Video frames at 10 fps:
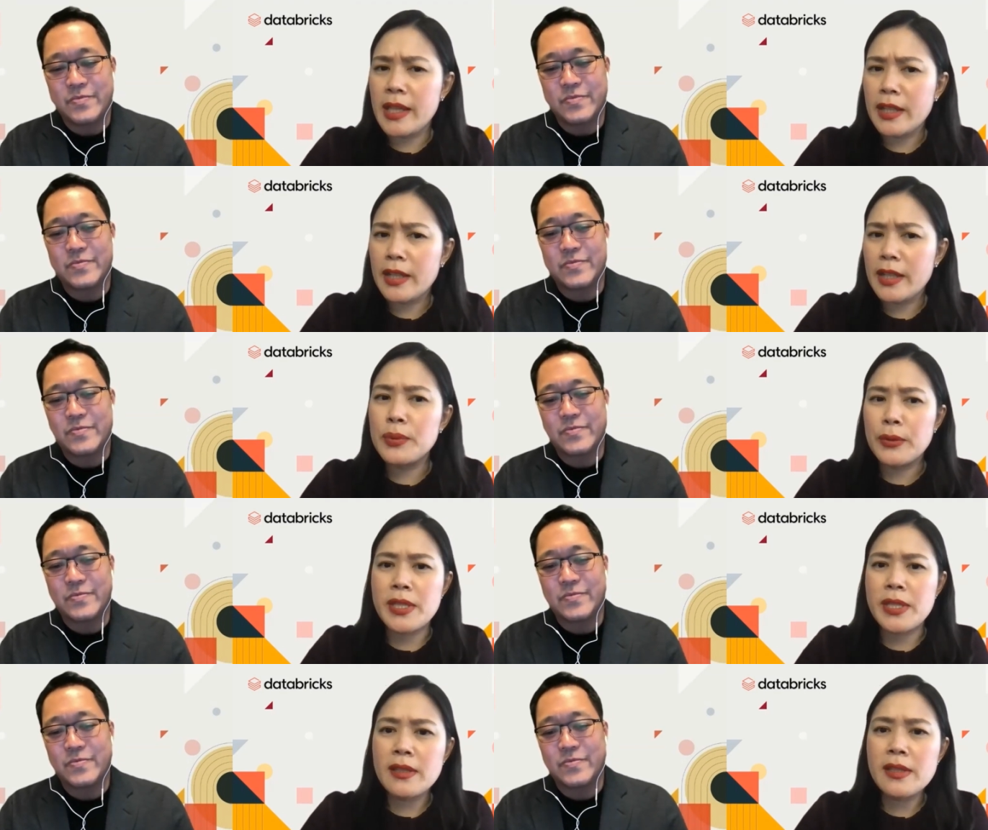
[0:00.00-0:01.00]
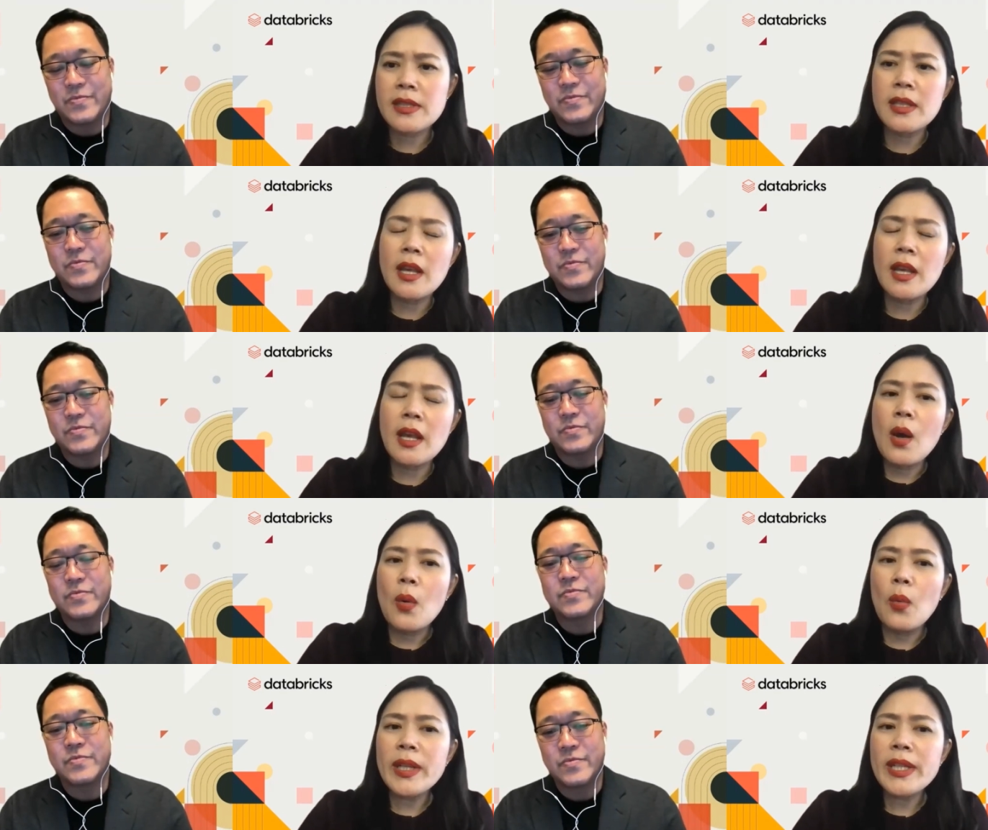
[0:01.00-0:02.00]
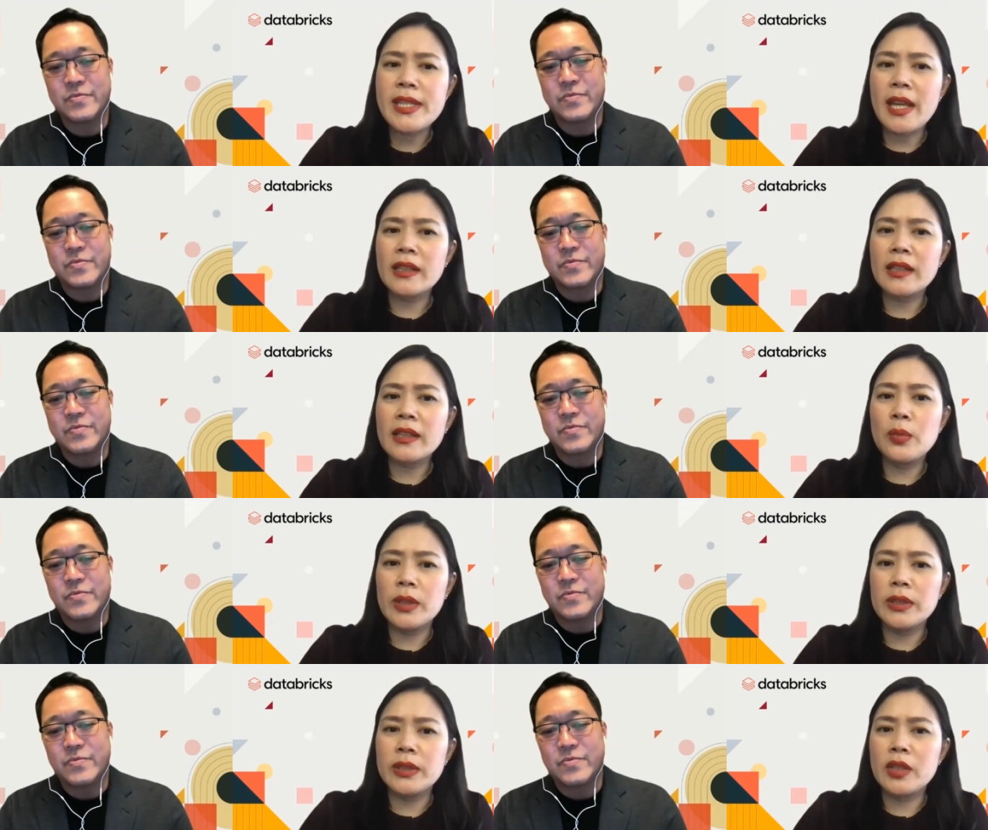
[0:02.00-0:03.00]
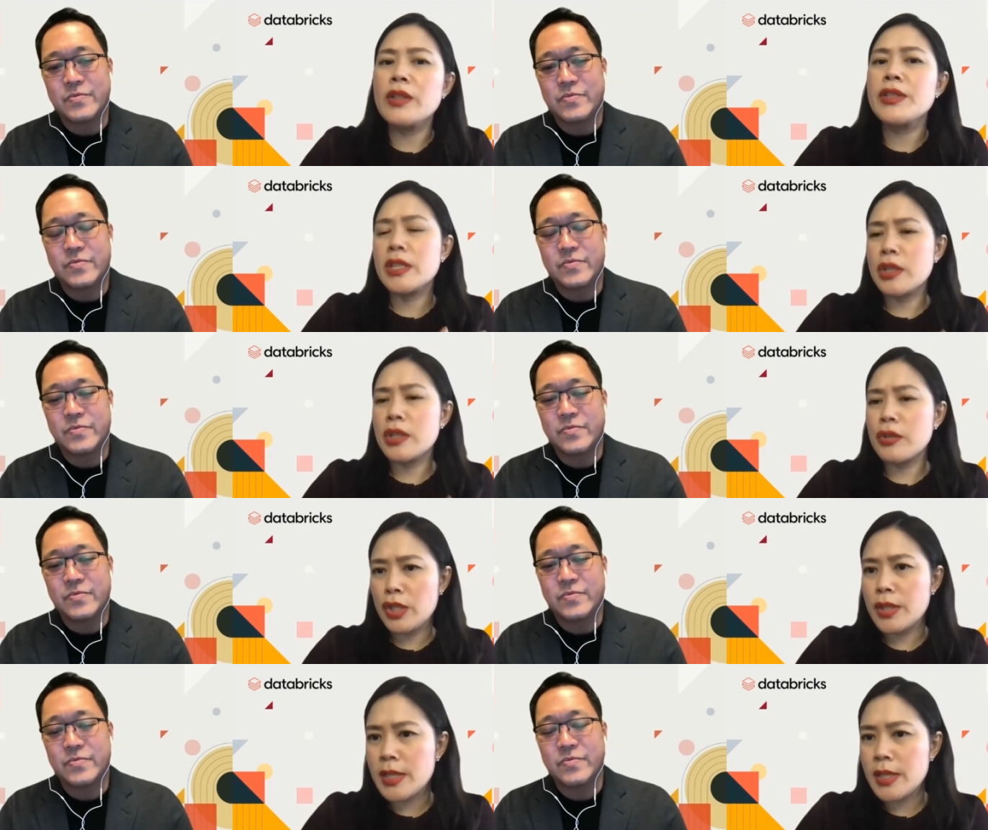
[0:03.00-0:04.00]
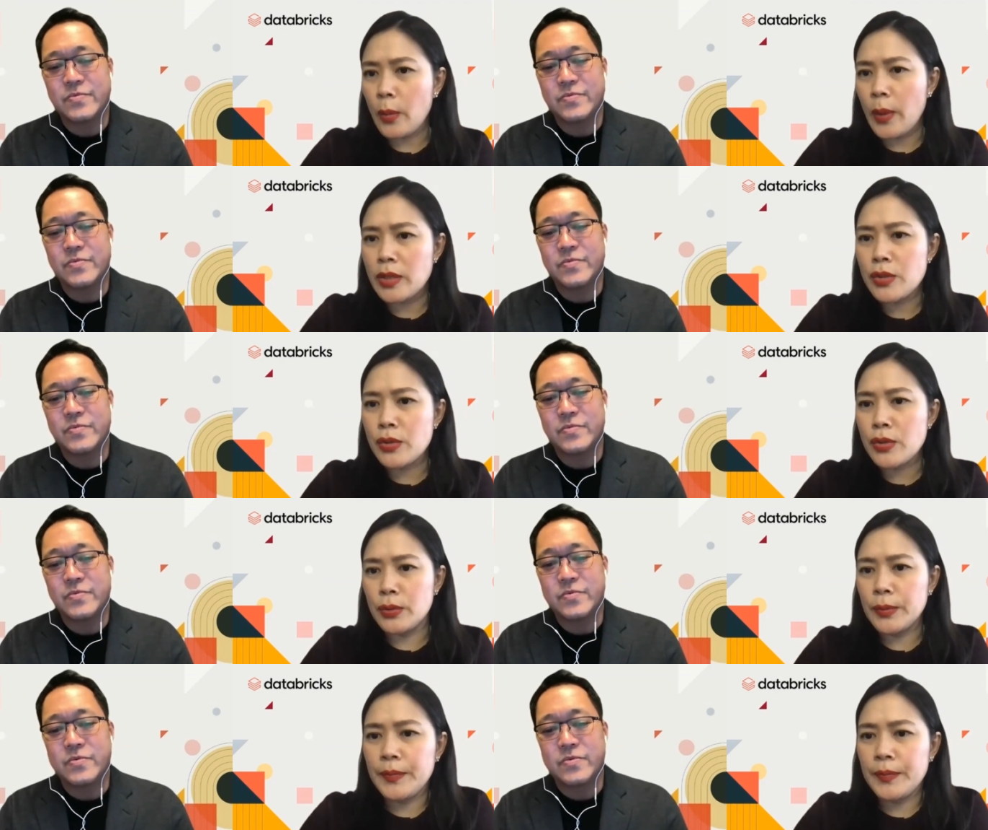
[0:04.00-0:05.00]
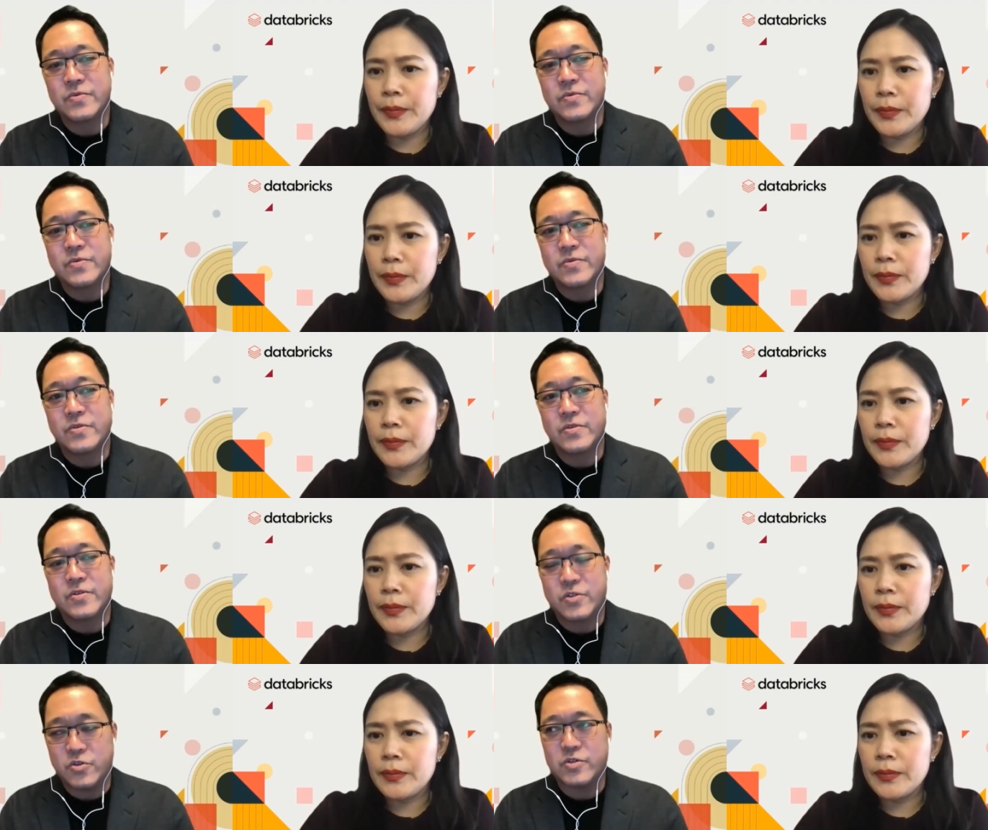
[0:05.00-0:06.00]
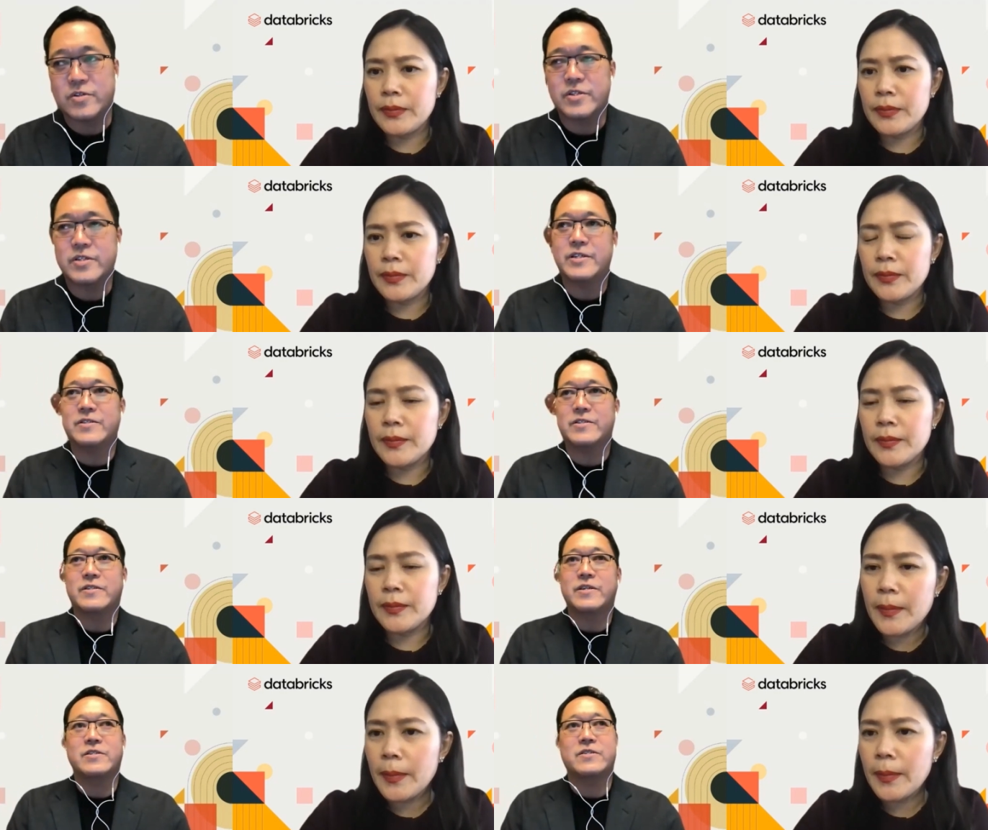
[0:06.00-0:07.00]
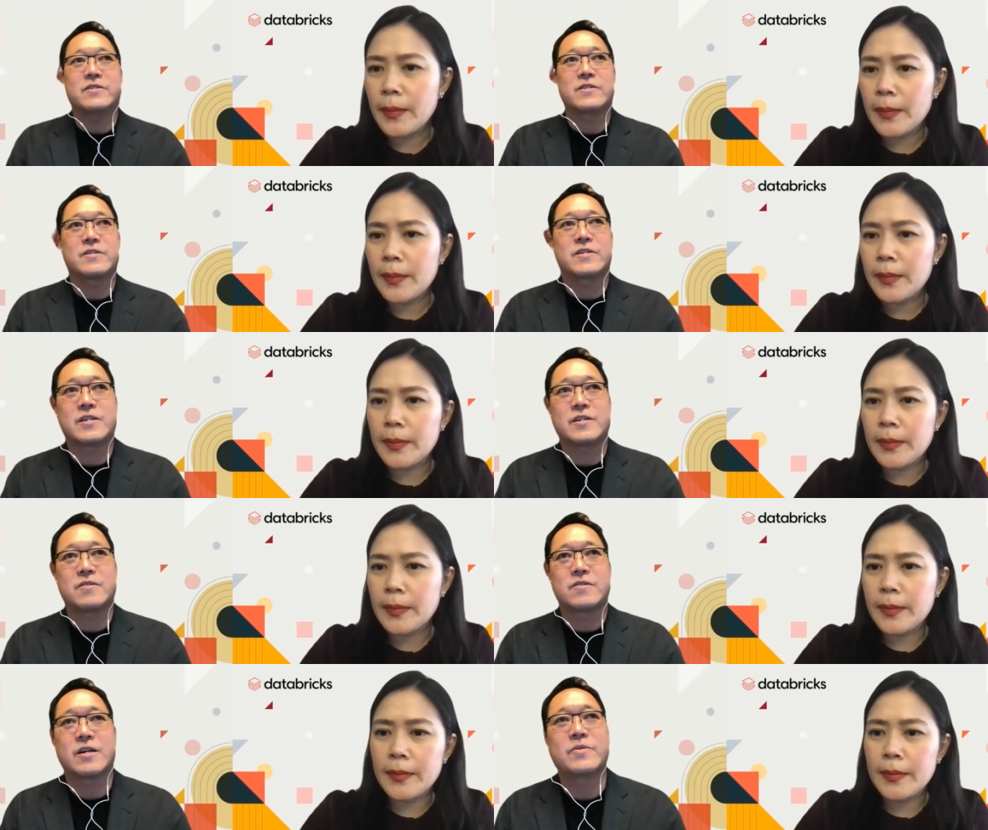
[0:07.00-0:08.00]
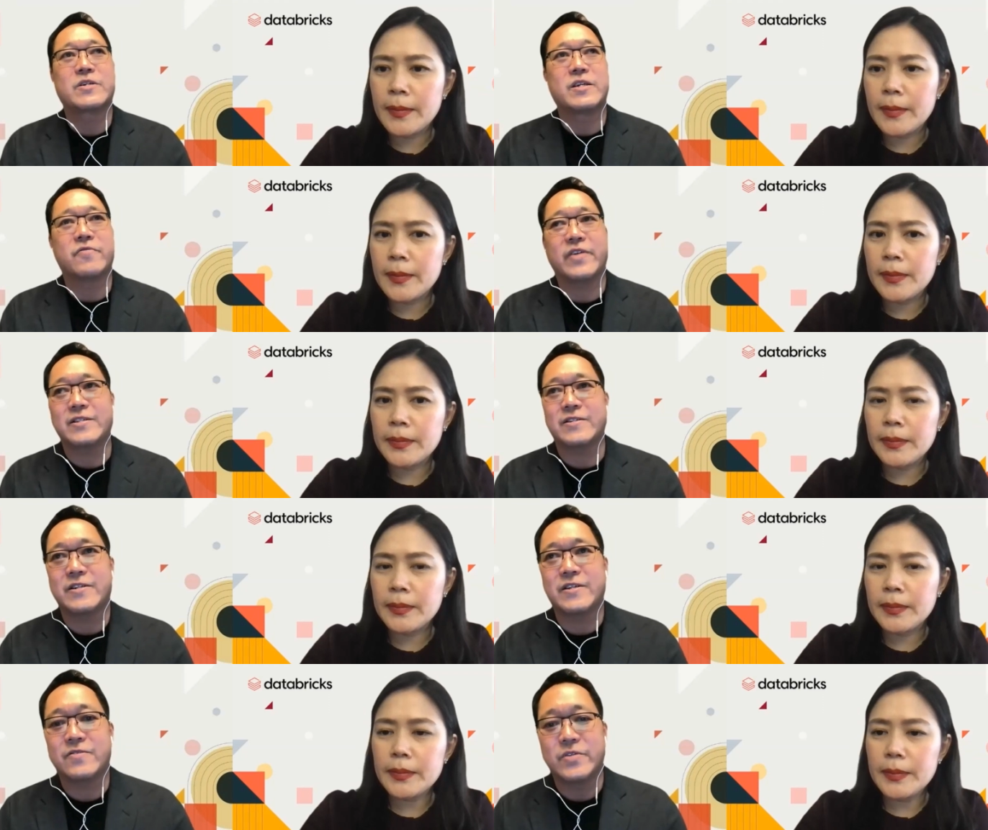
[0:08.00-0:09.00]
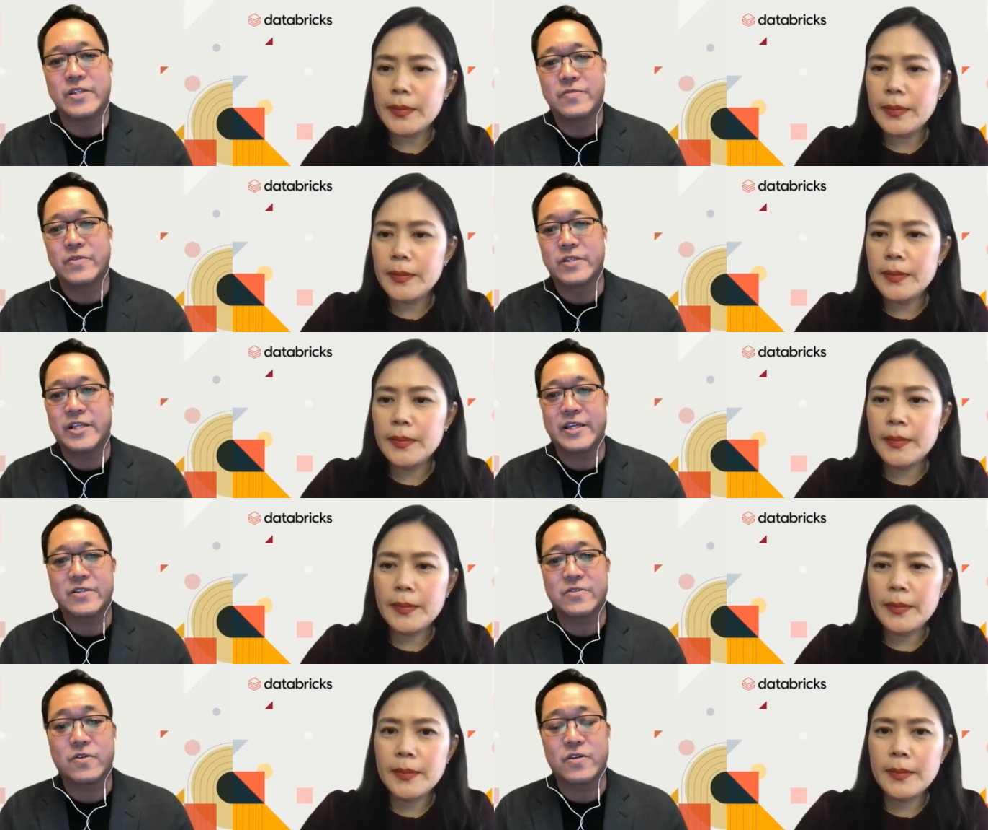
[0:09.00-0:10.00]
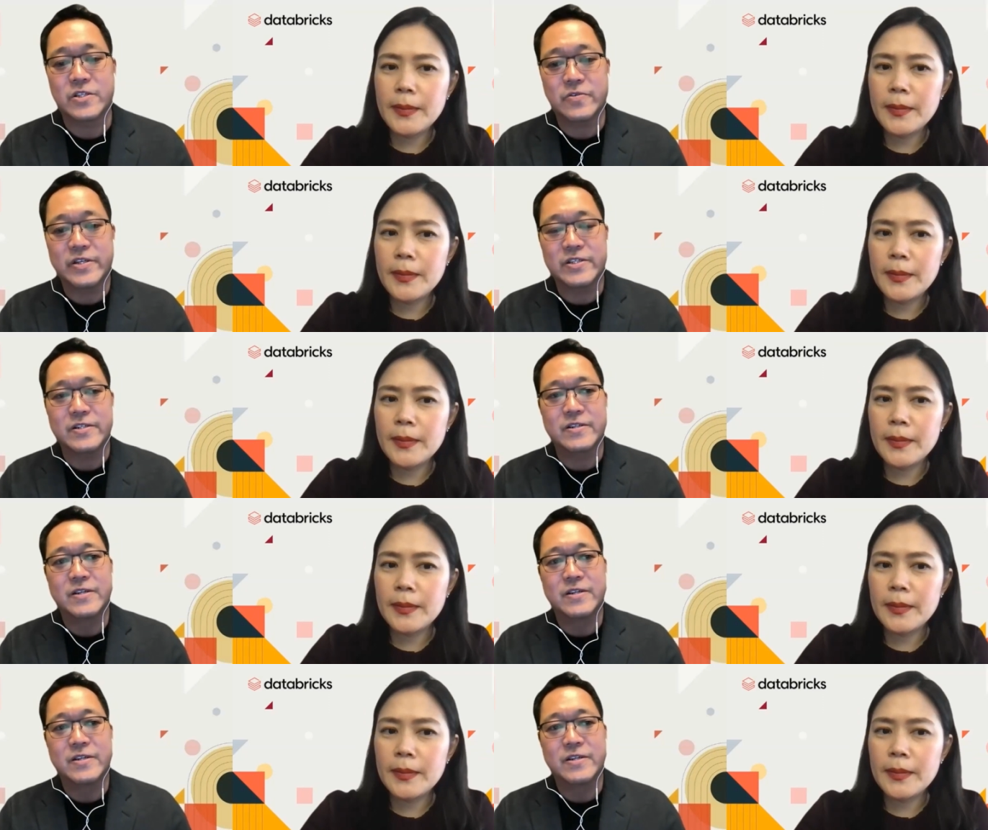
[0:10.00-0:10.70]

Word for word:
Speaker 1: selection process, what exactly were the considerations that went through?
Speaker 2: Sure. There's a couple of key factors that we take into consideration.